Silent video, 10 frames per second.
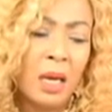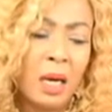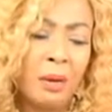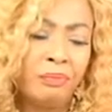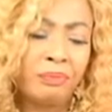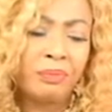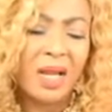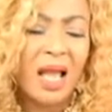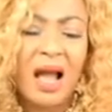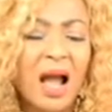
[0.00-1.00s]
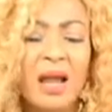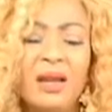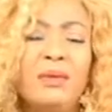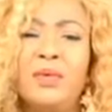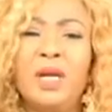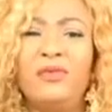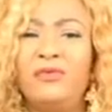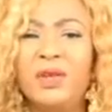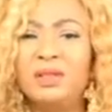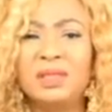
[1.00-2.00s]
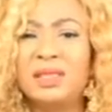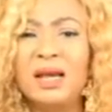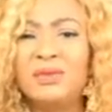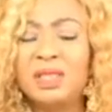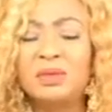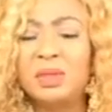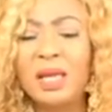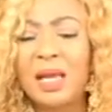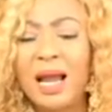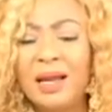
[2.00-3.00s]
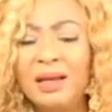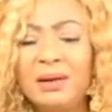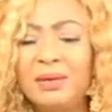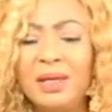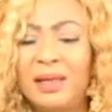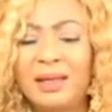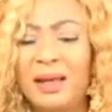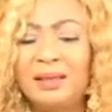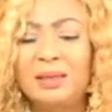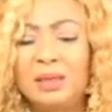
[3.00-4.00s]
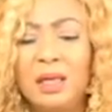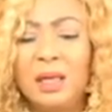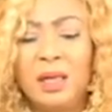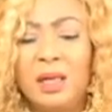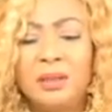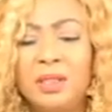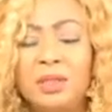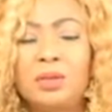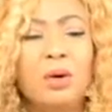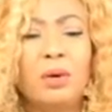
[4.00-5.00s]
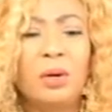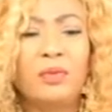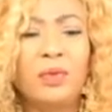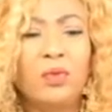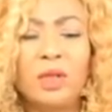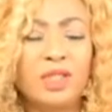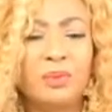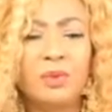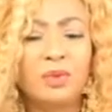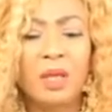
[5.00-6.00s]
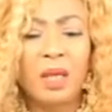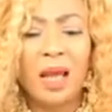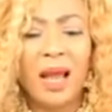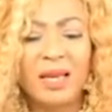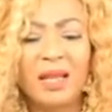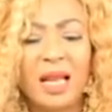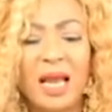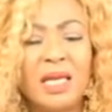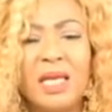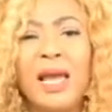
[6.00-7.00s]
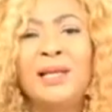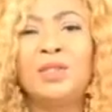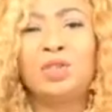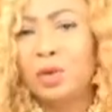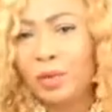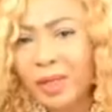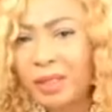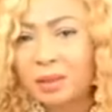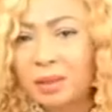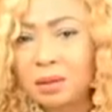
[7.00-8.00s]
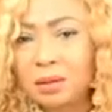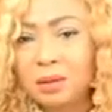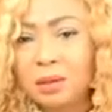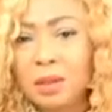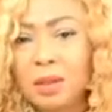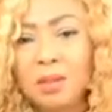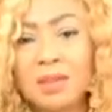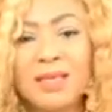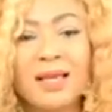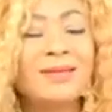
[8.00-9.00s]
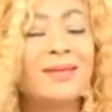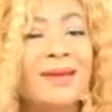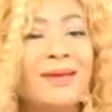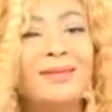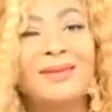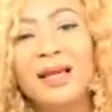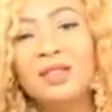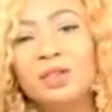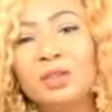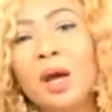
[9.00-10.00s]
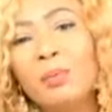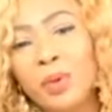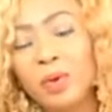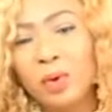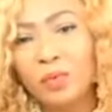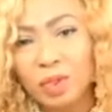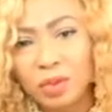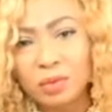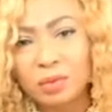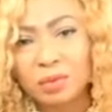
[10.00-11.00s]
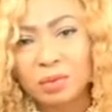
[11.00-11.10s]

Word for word: I didn't really feel the service today. I didn't really get the tone of the worship today. I didn't enjoy it. He says, that should not be what we do,